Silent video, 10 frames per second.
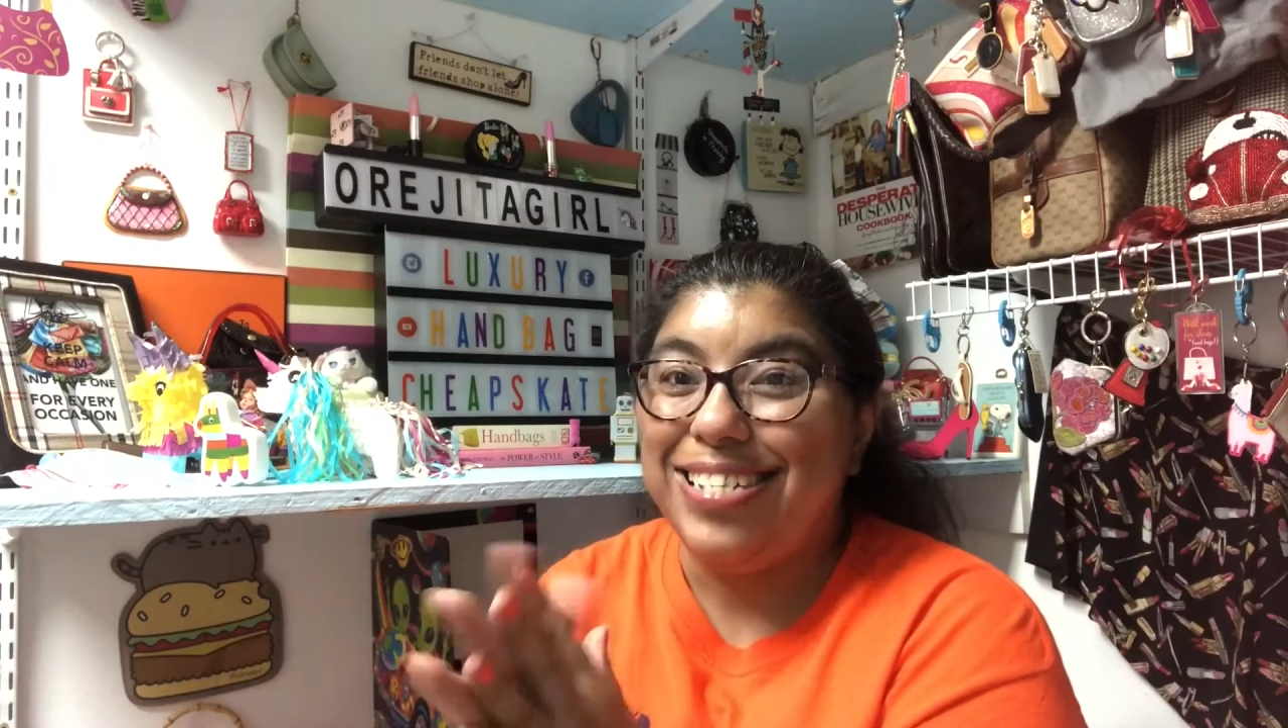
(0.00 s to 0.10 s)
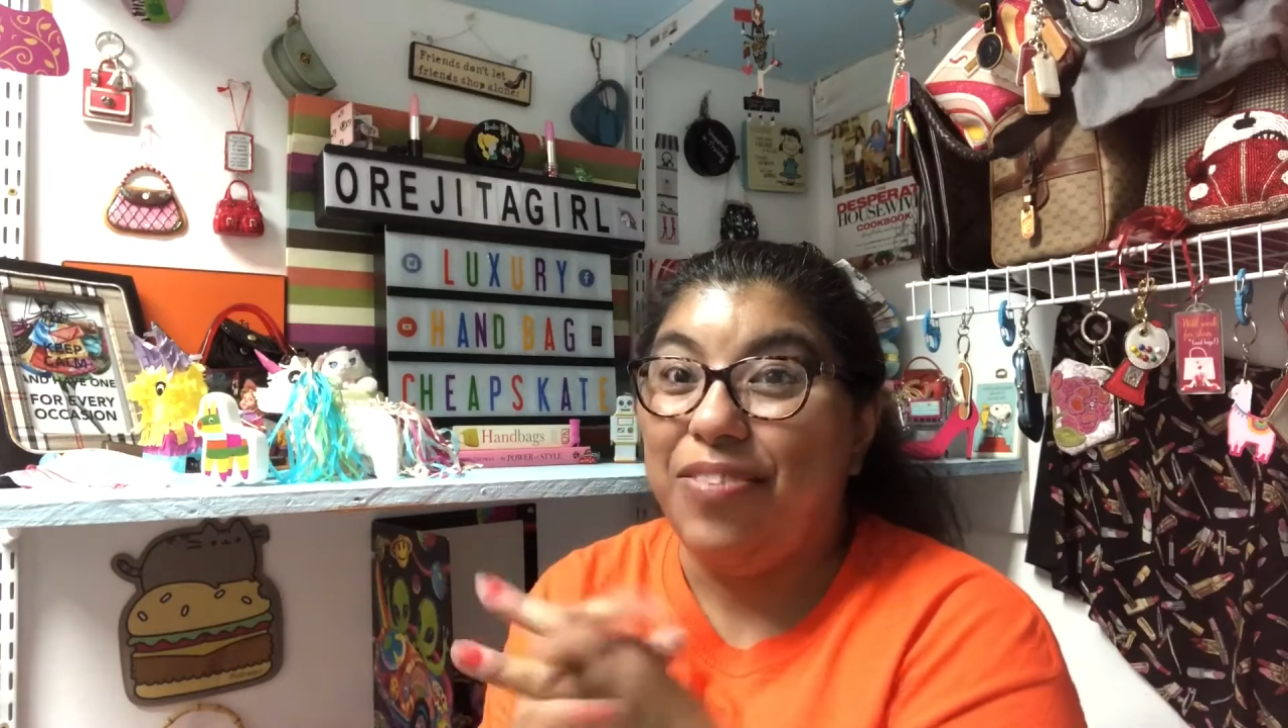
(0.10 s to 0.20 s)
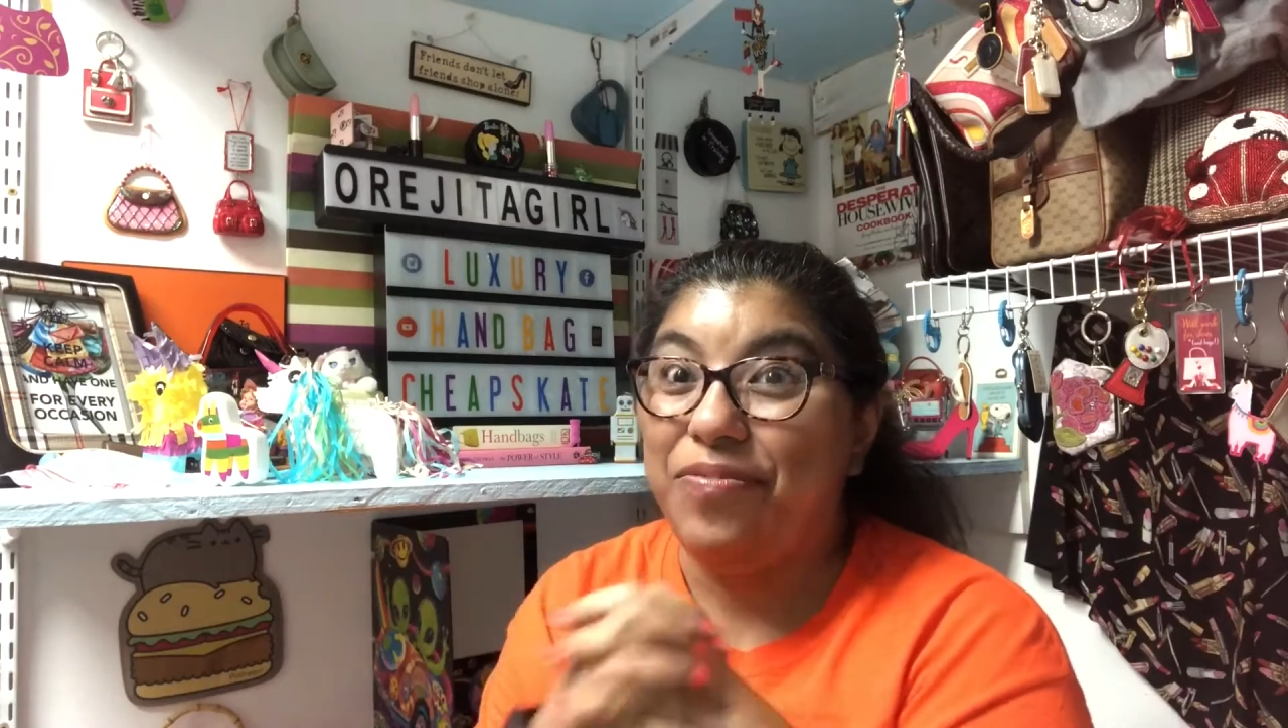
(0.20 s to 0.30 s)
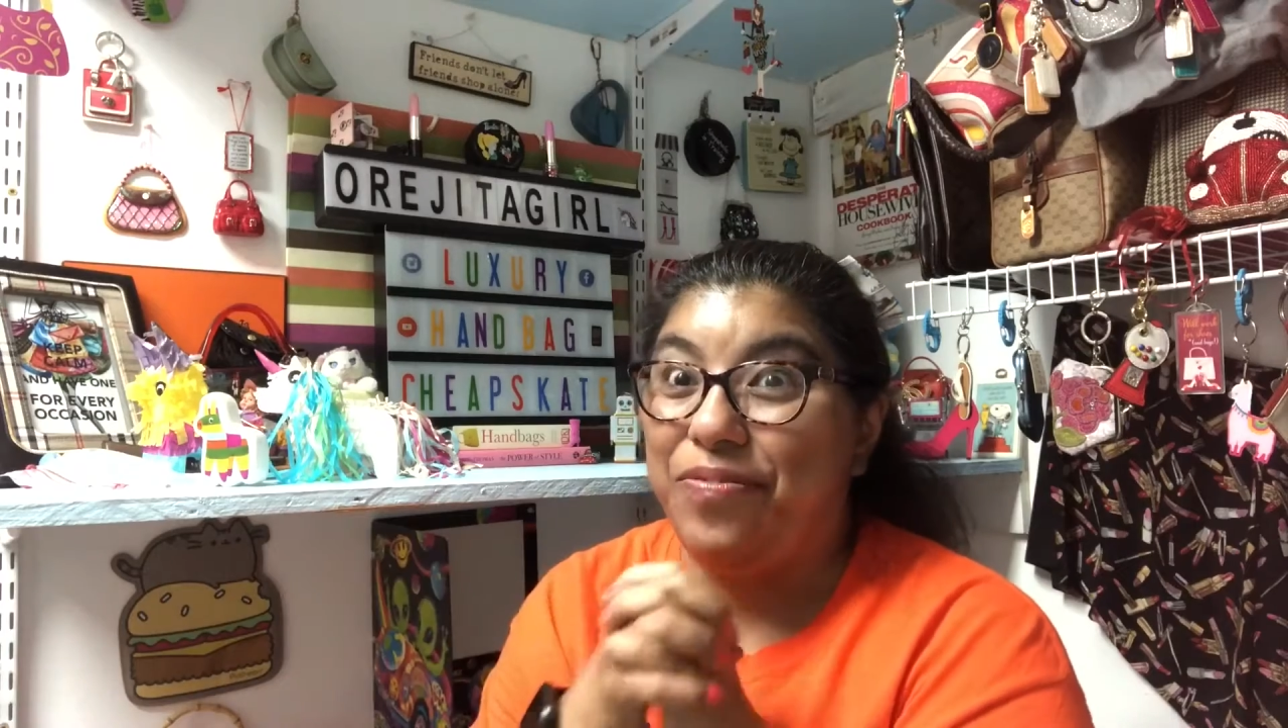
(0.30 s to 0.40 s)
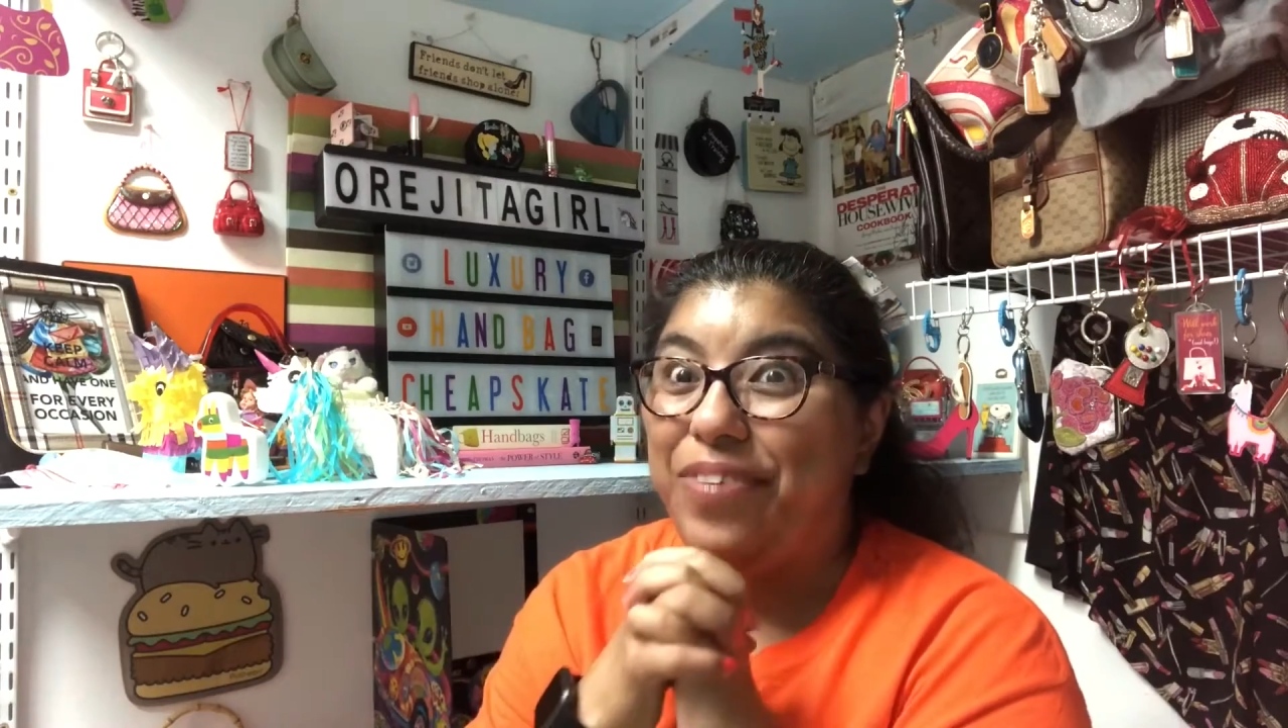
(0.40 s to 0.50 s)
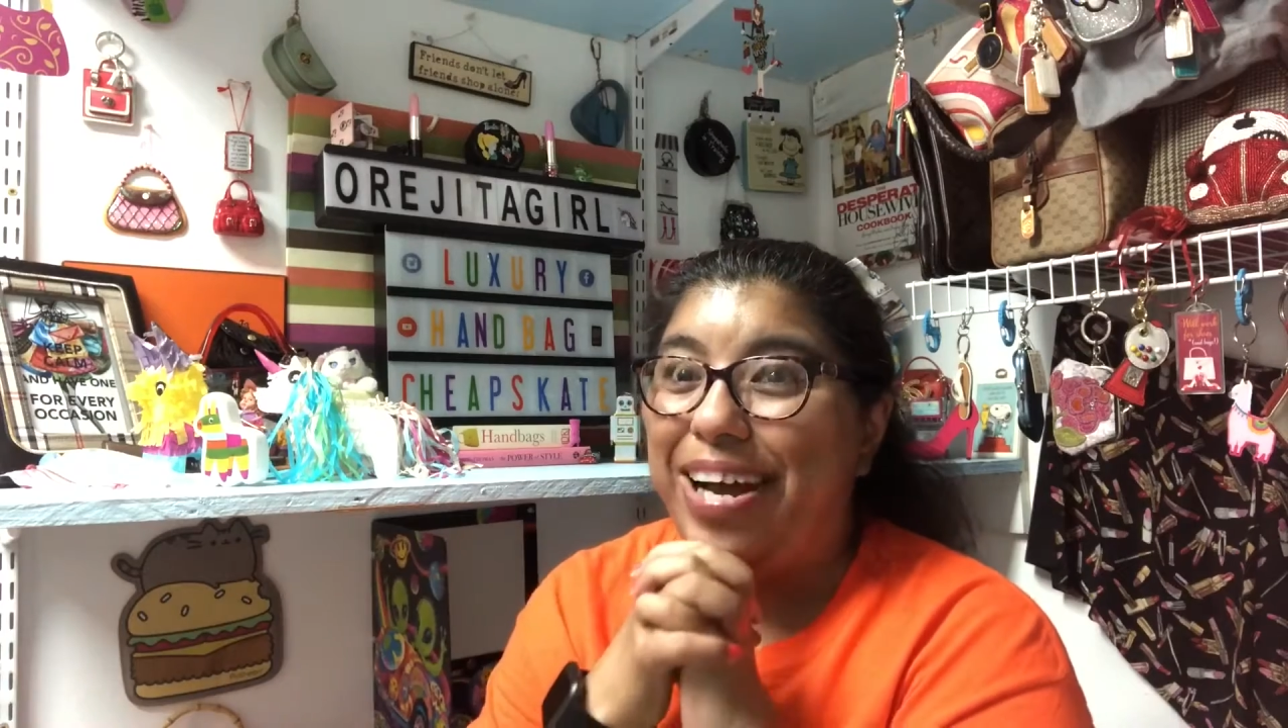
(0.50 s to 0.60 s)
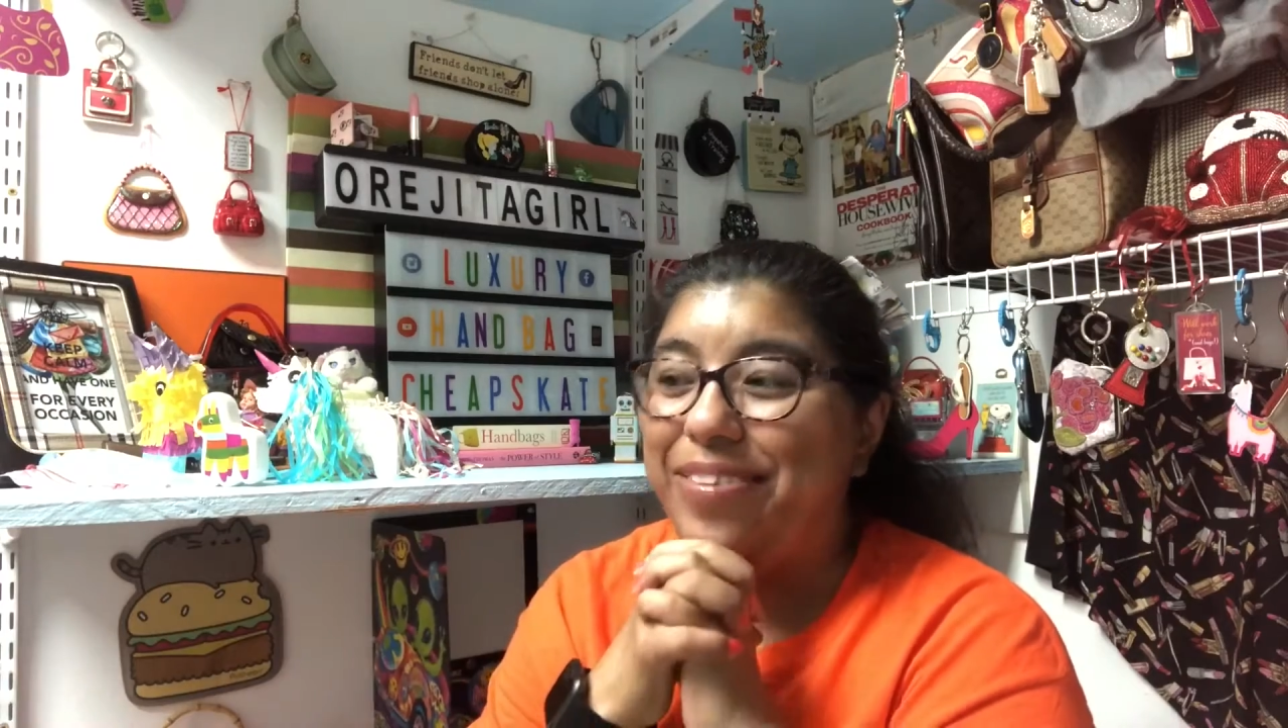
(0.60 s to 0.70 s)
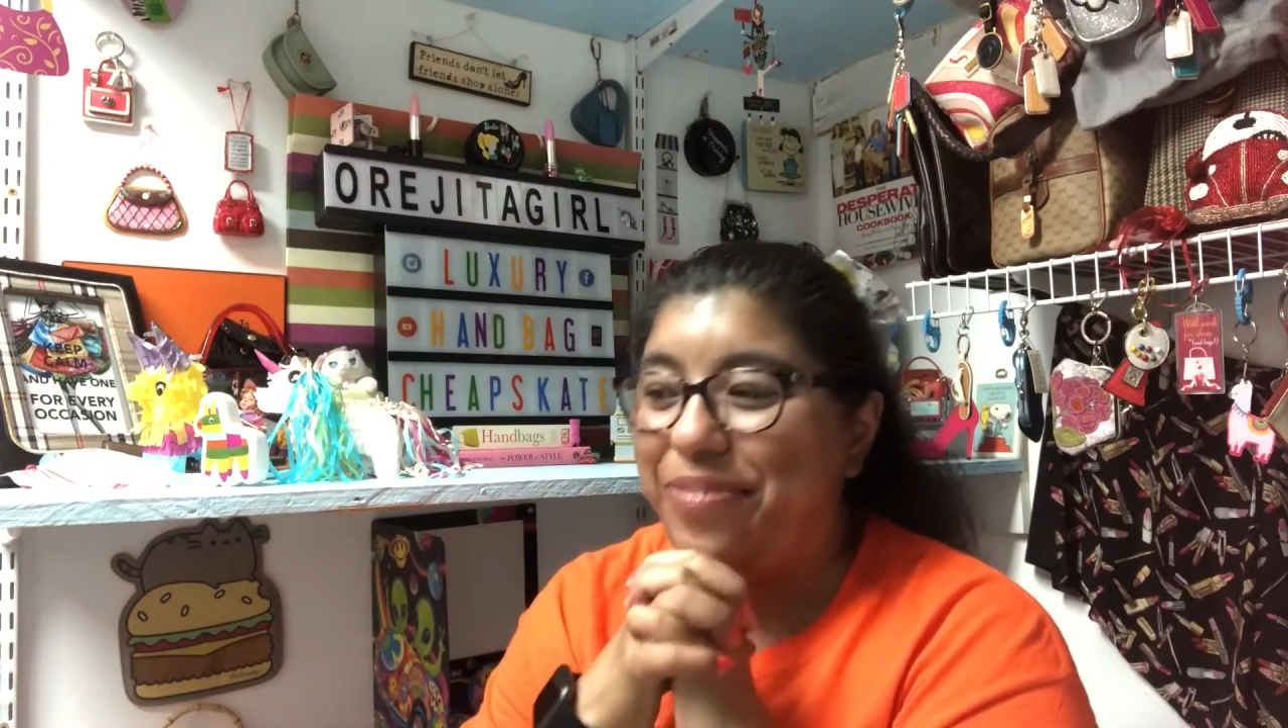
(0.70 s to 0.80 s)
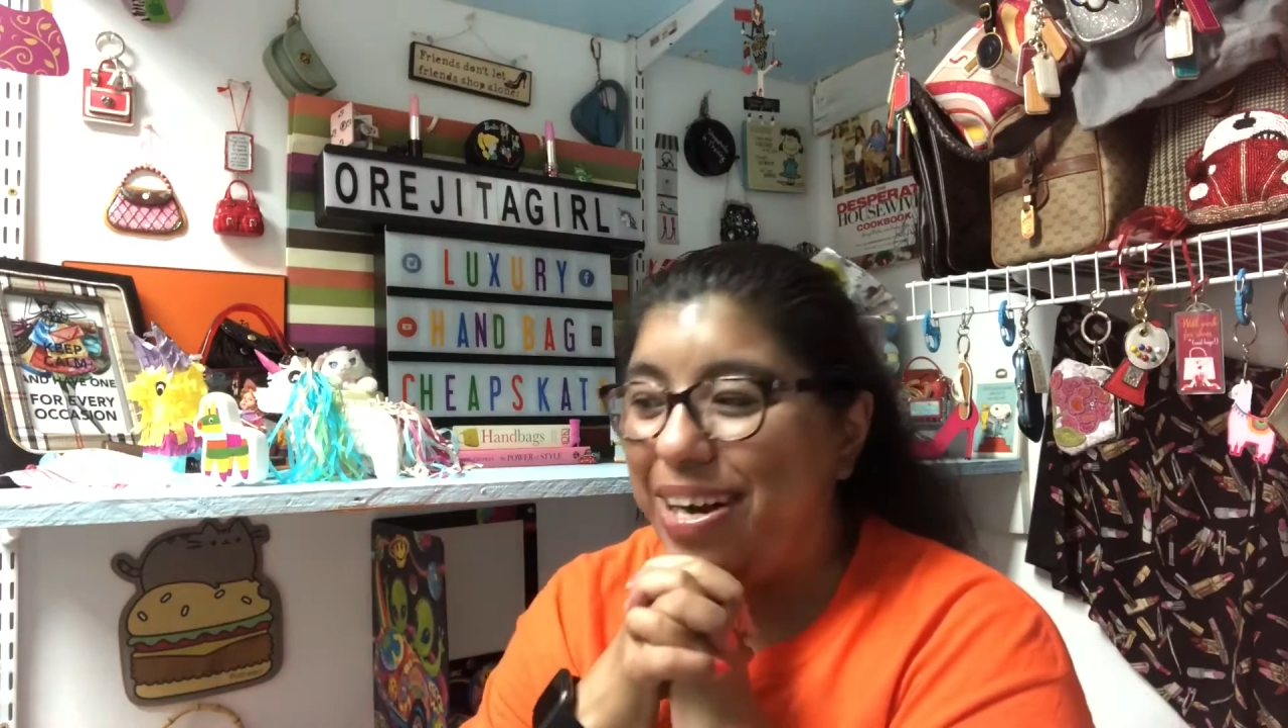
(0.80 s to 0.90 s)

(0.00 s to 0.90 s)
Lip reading: some friend